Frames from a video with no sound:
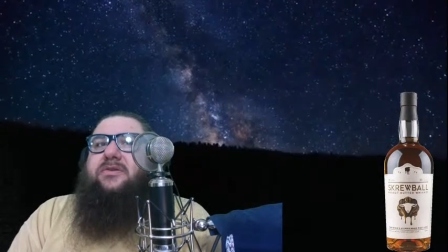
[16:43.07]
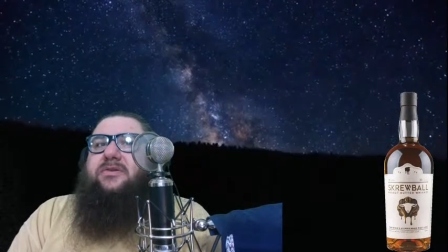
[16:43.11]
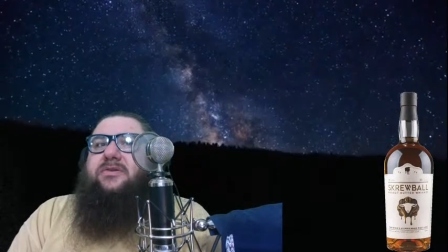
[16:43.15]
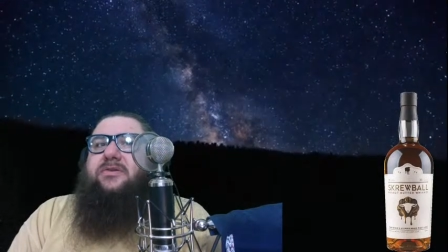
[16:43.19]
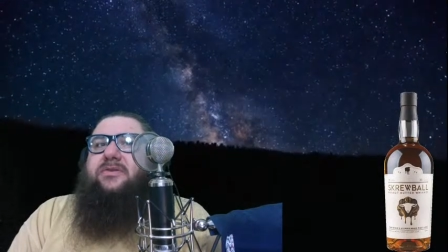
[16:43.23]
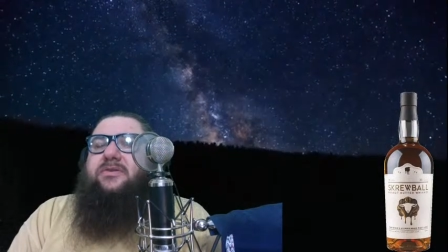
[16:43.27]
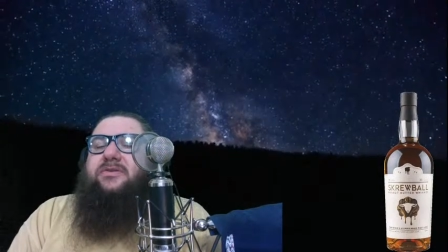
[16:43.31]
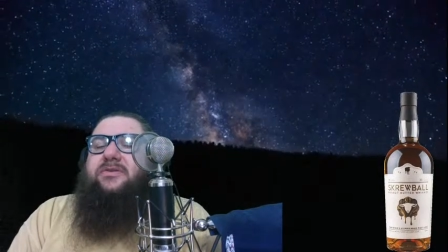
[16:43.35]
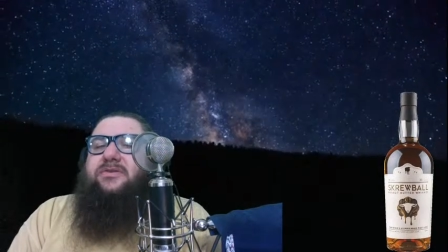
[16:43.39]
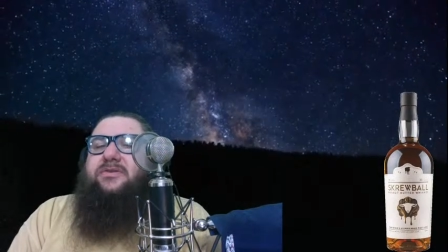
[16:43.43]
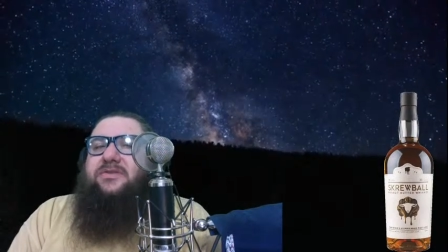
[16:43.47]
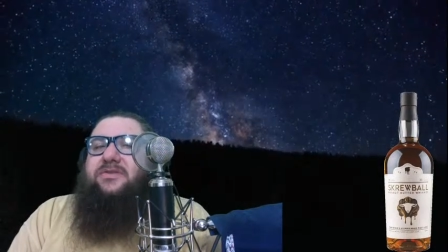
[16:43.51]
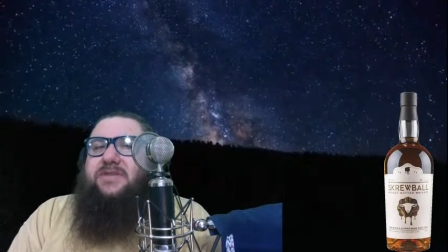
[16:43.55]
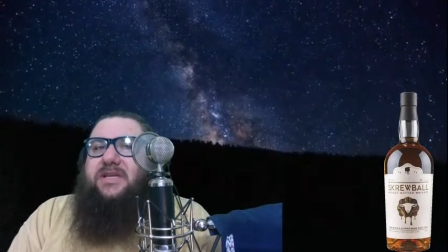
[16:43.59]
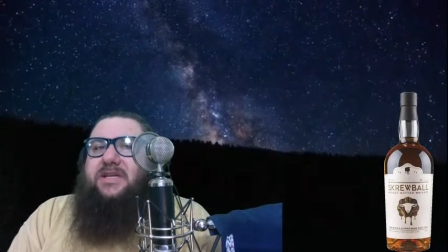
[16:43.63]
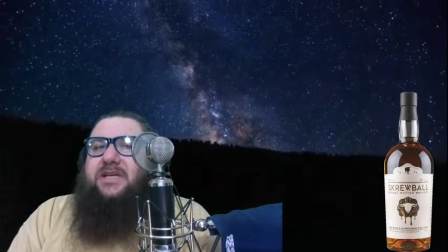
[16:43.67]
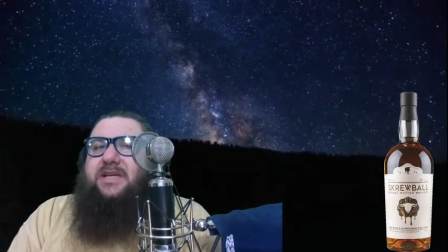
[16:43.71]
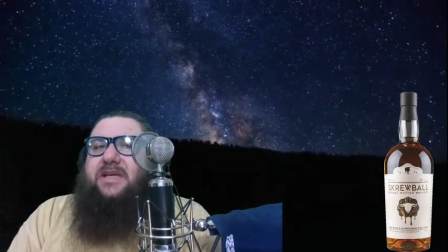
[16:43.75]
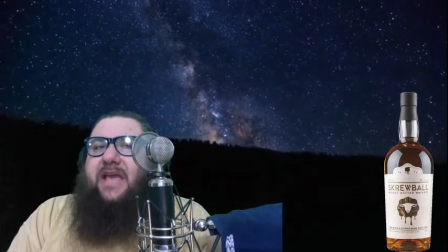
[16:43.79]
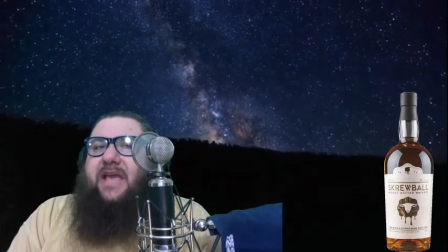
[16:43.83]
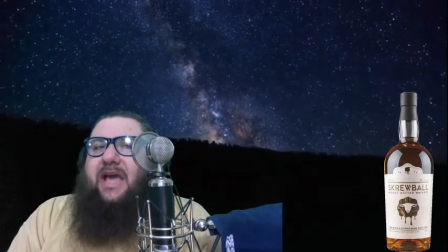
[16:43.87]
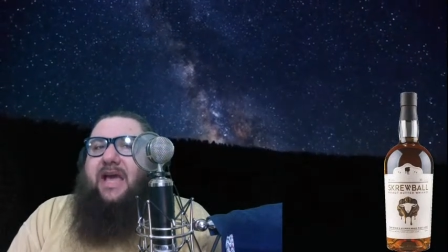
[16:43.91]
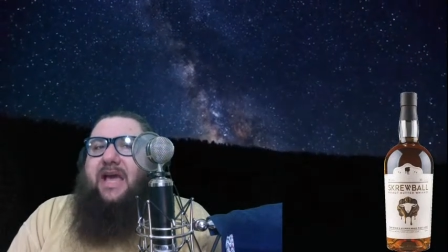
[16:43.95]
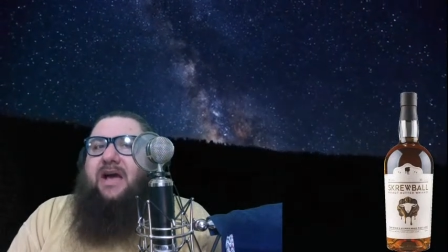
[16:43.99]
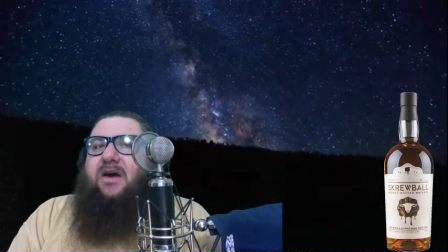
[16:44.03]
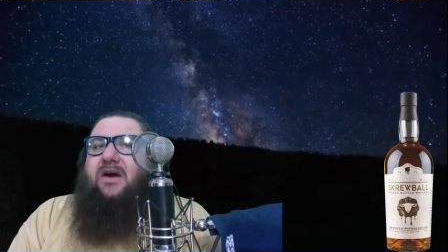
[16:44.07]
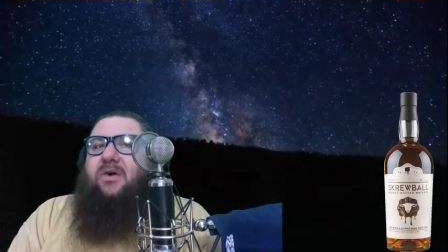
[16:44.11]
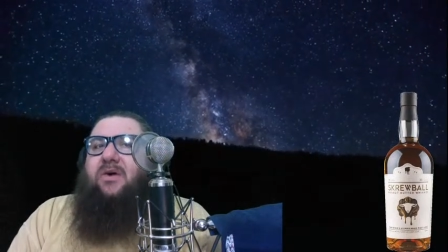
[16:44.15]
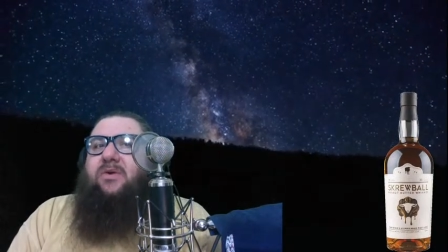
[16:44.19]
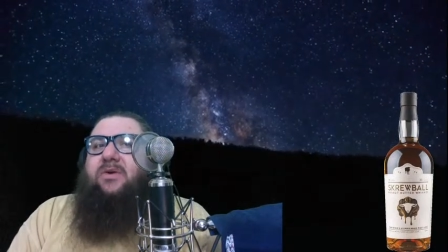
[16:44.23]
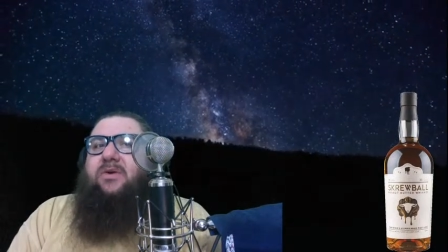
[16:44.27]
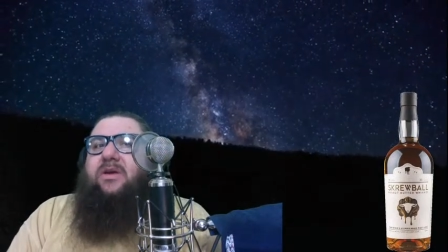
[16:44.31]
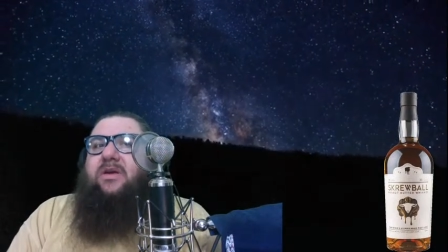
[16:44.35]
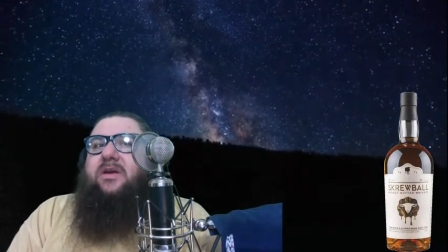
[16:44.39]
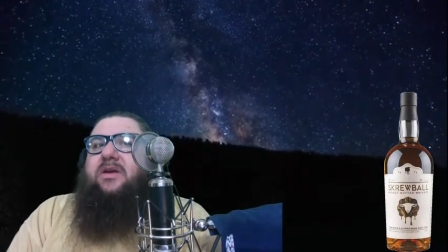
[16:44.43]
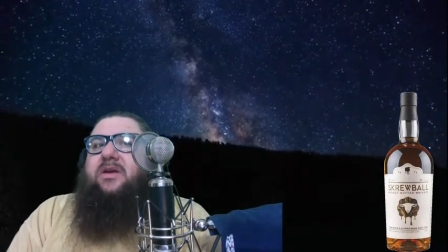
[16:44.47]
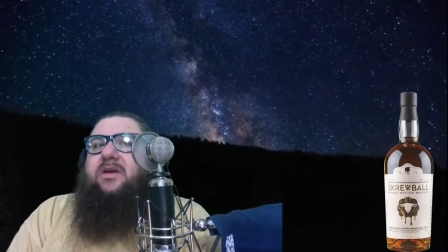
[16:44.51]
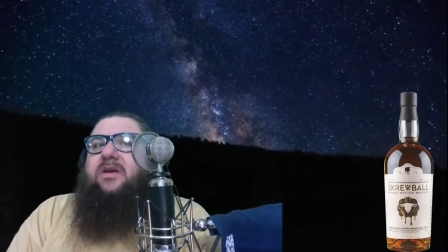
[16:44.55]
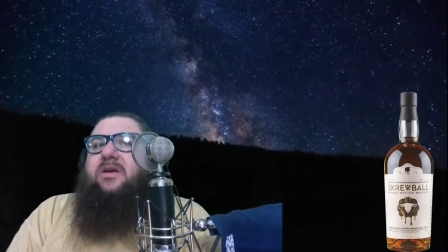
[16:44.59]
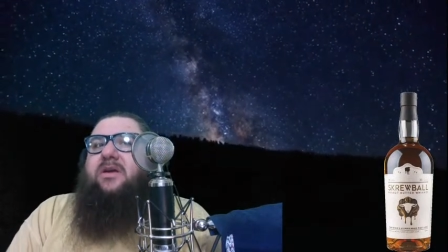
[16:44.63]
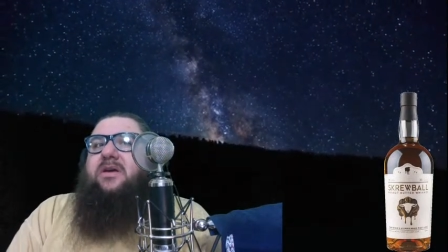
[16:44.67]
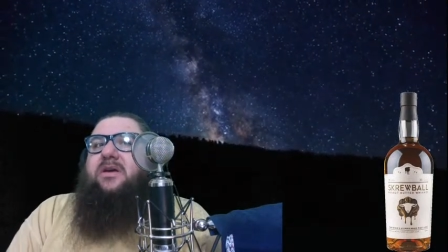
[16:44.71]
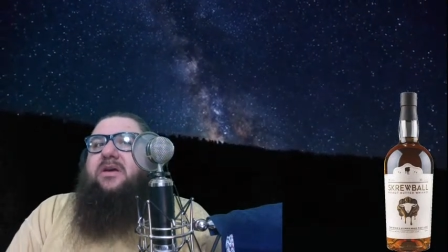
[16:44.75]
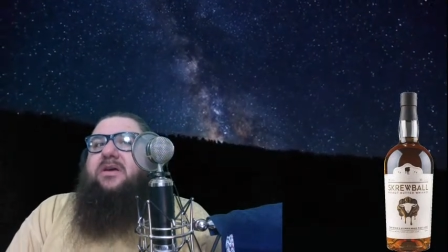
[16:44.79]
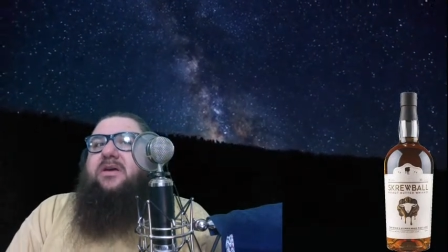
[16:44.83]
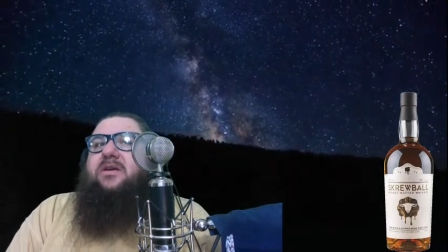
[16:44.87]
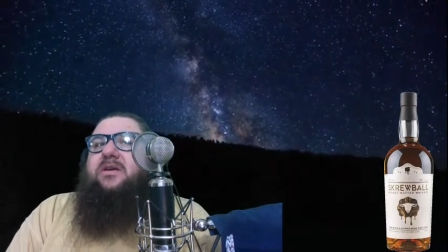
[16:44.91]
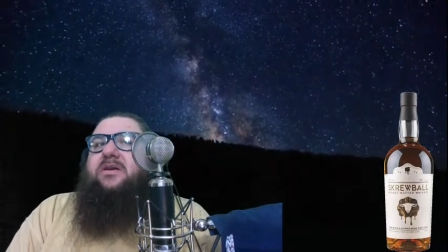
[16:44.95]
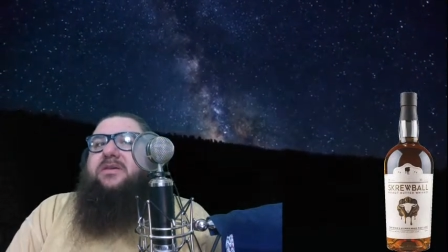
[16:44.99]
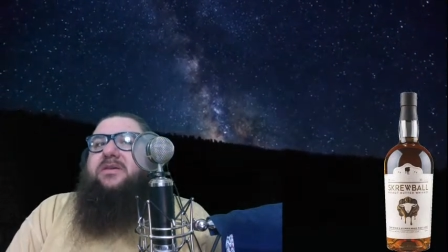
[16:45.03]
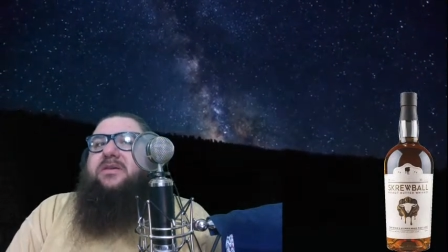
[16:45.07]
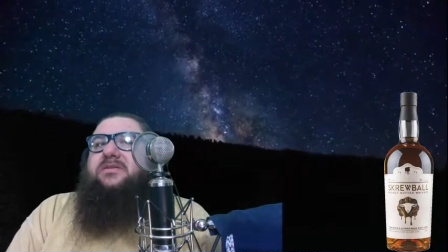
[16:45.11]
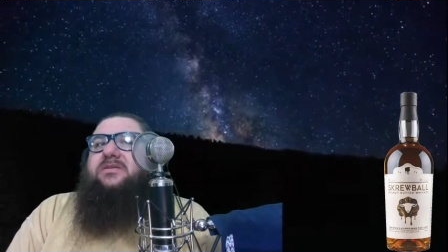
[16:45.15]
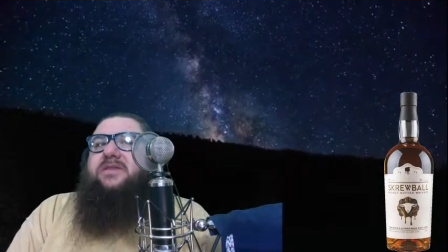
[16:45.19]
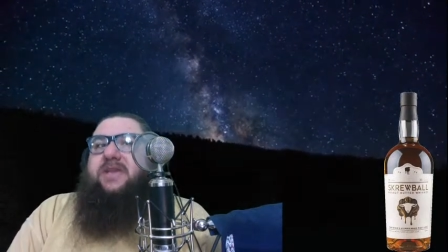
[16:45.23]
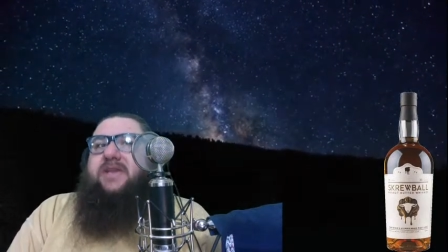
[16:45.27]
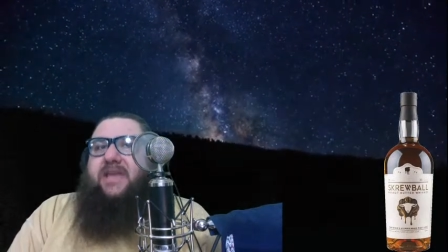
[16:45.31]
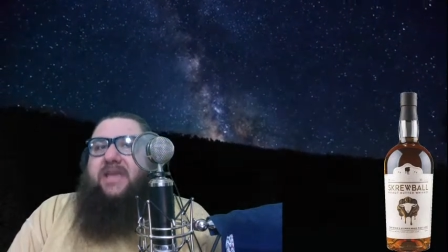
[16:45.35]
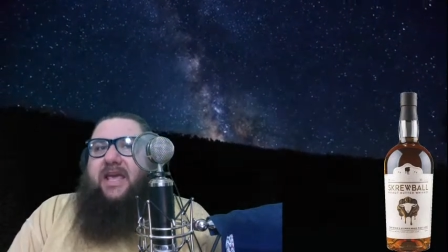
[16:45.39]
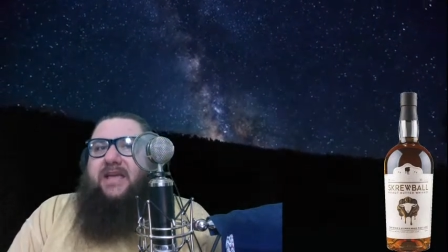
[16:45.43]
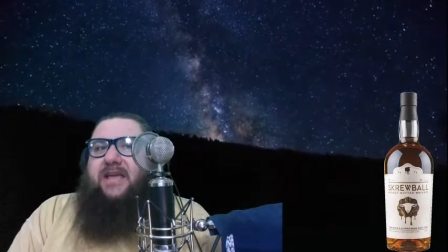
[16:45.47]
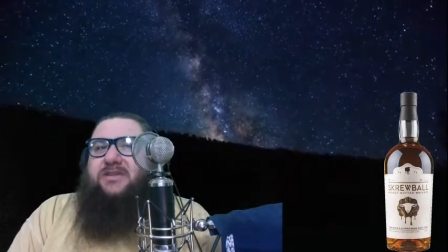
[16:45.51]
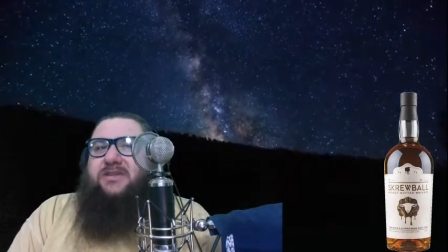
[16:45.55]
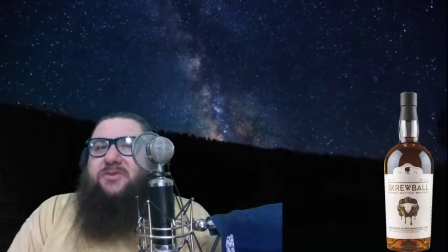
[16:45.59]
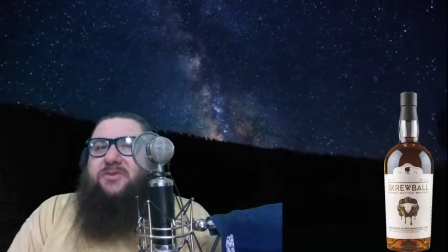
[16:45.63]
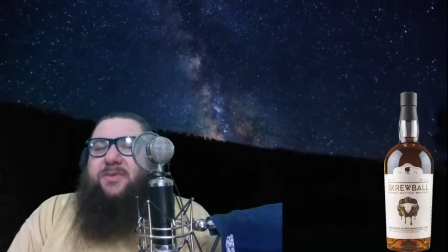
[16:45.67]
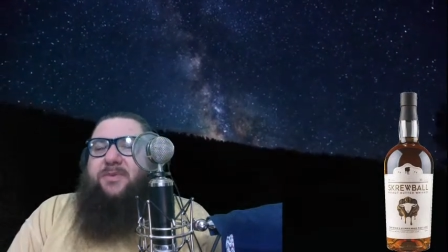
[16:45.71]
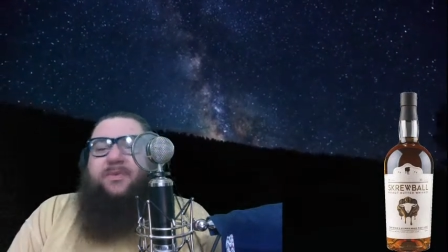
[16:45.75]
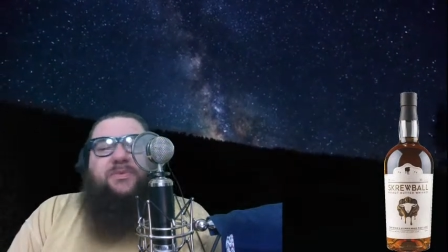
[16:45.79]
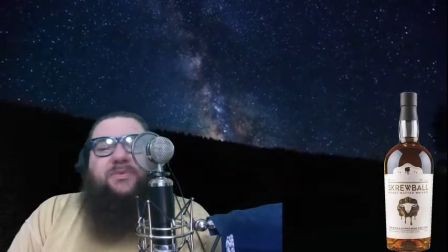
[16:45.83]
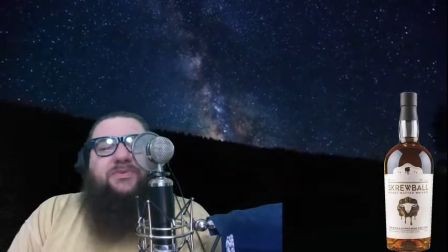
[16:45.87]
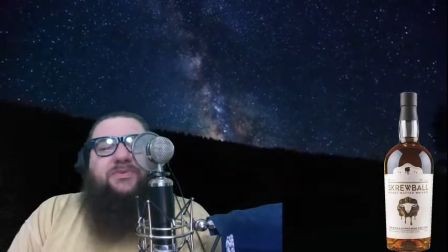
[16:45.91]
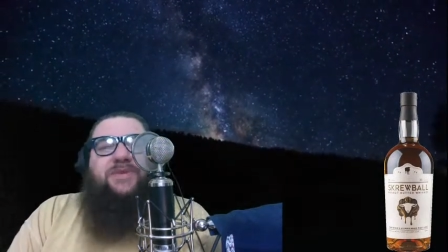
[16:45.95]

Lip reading: seek out to cancel people.